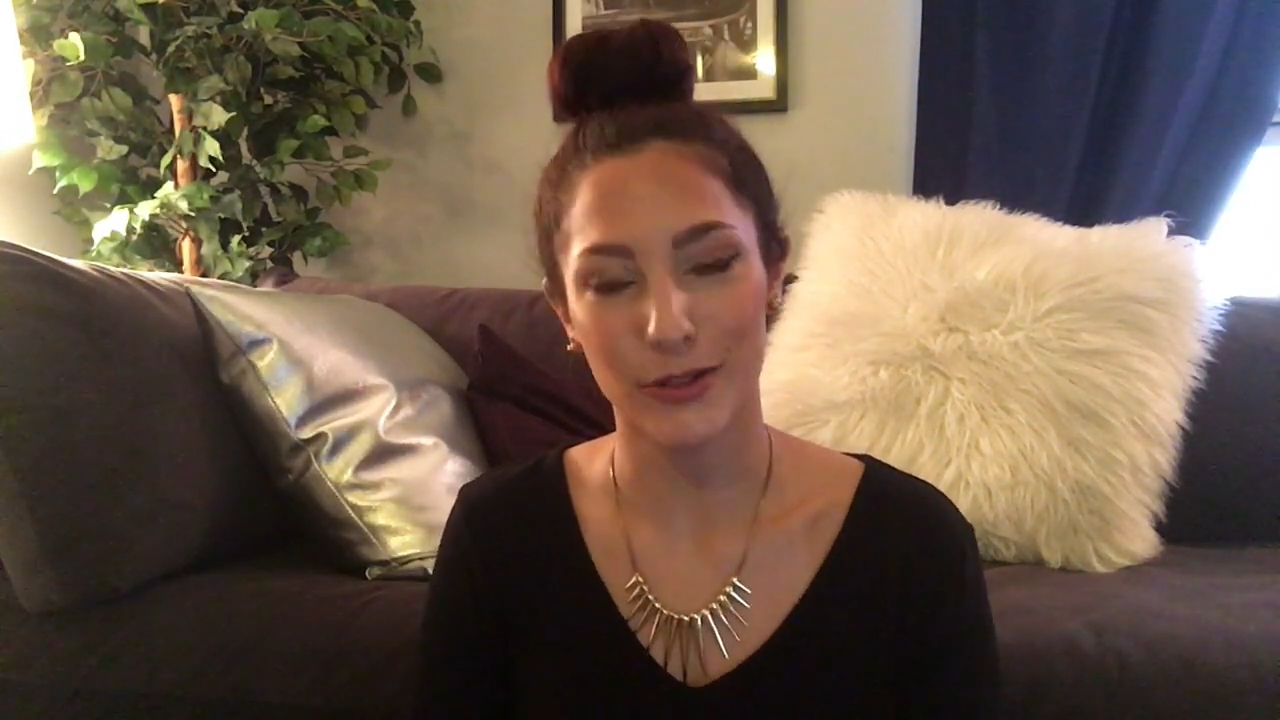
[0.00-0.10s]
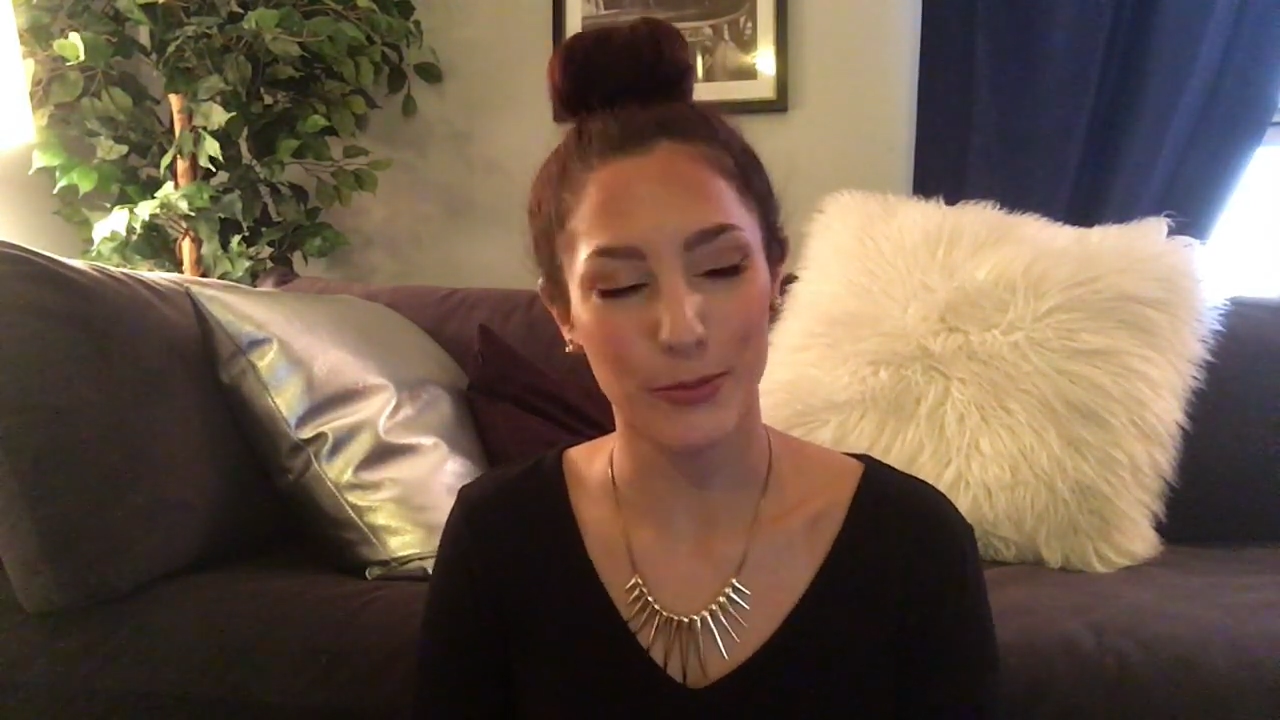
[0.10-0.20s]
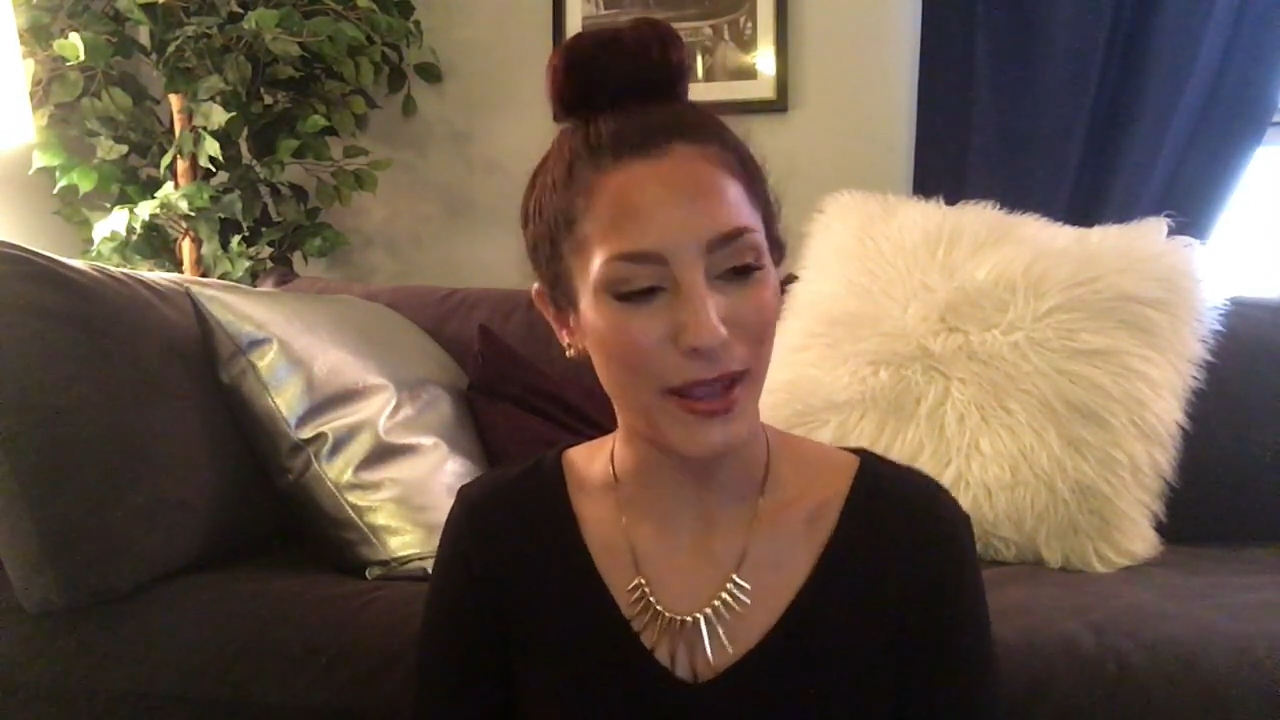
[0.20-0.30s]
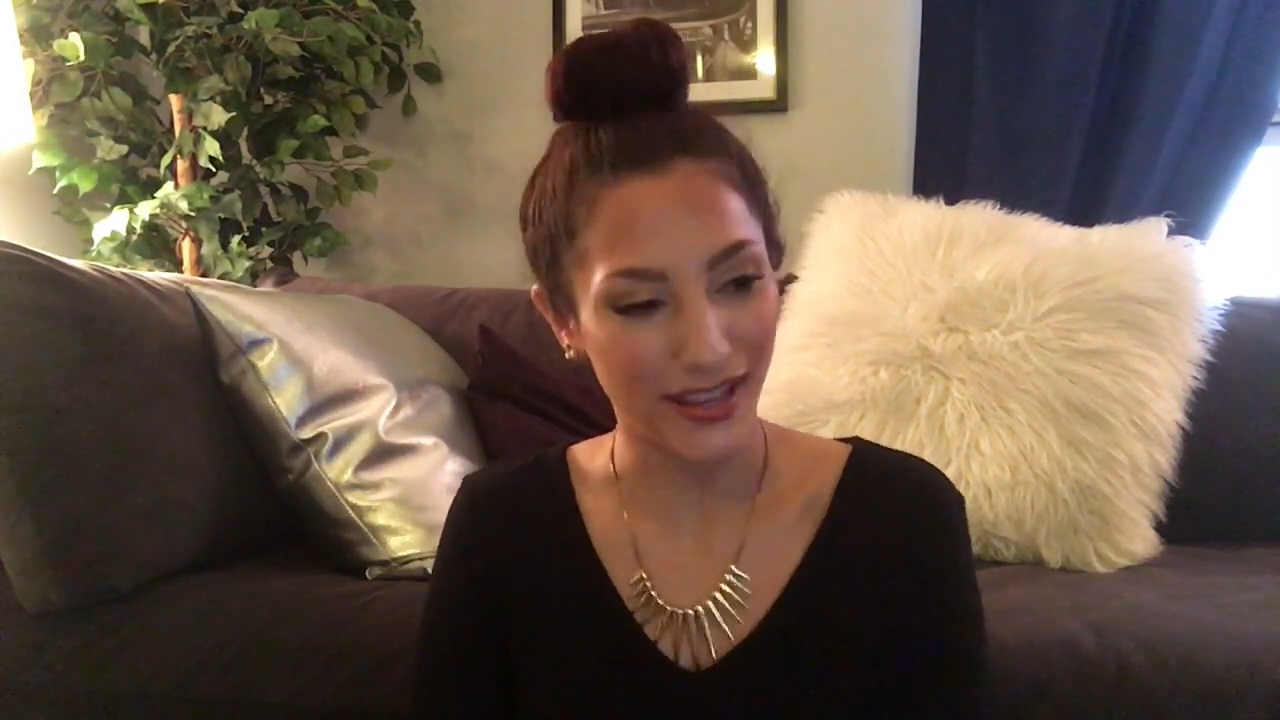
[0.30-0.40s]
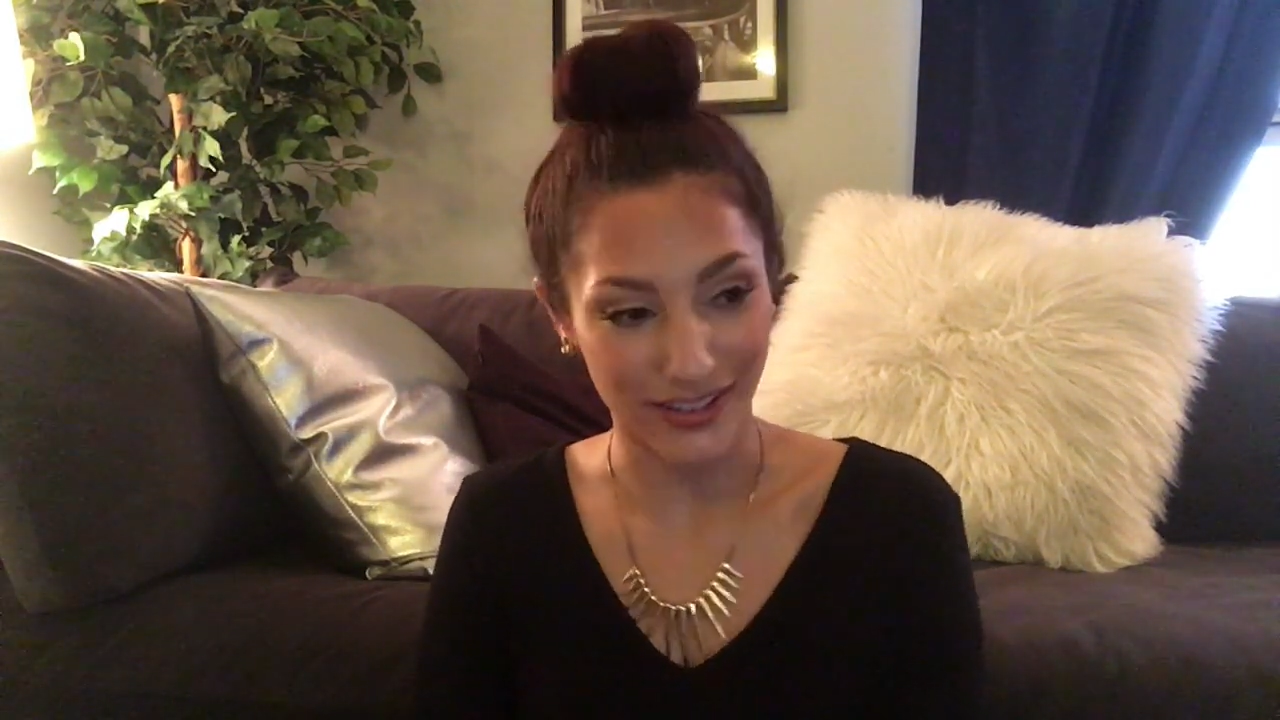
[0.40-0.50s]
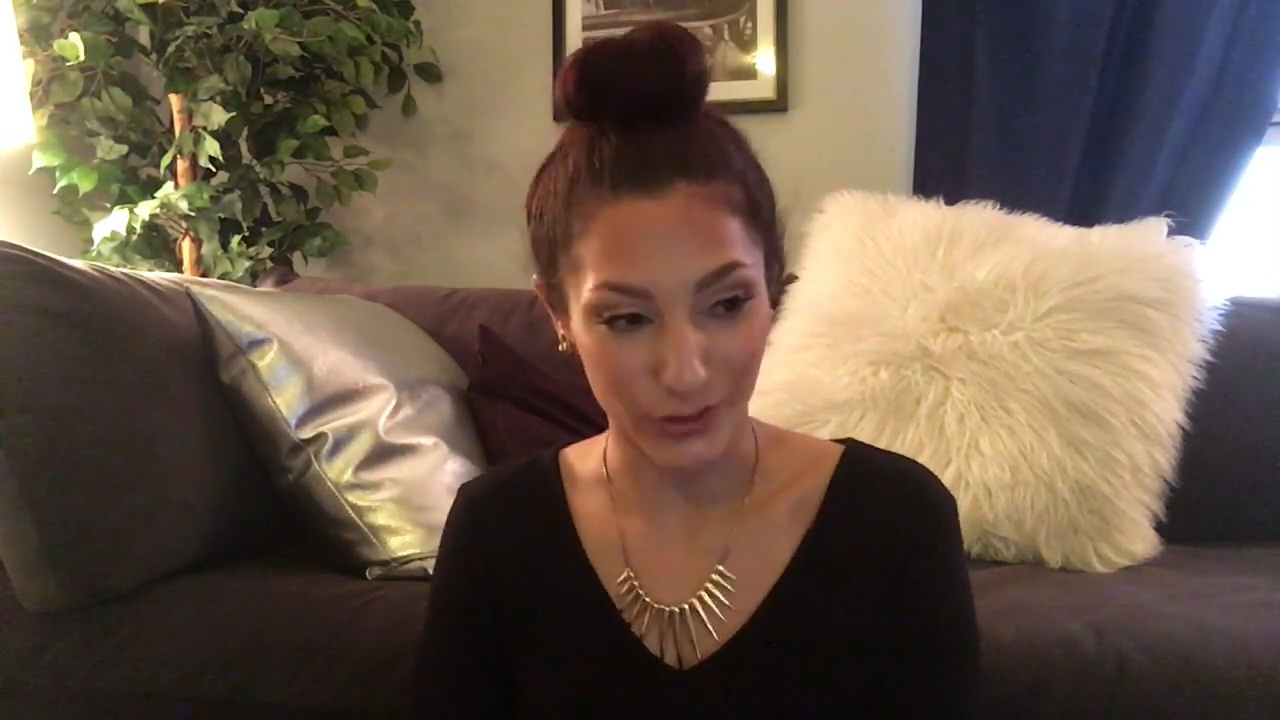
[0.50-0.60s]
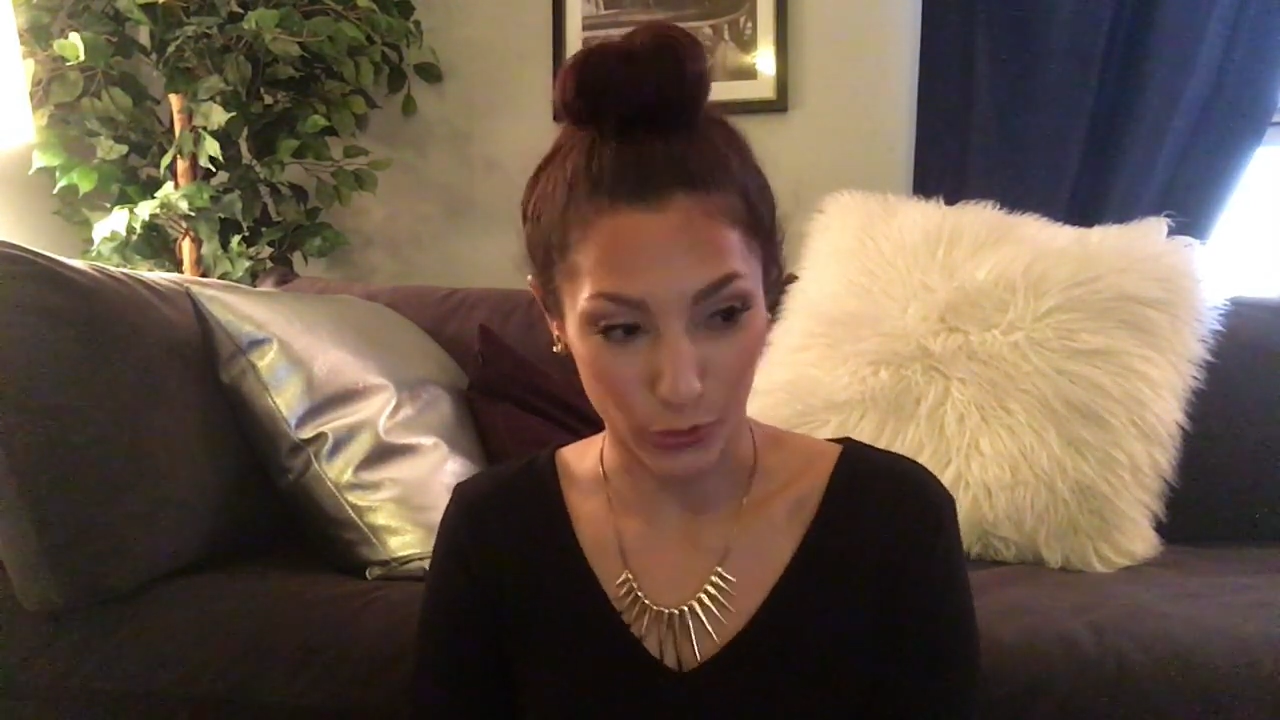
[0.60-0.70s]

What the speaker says: to pace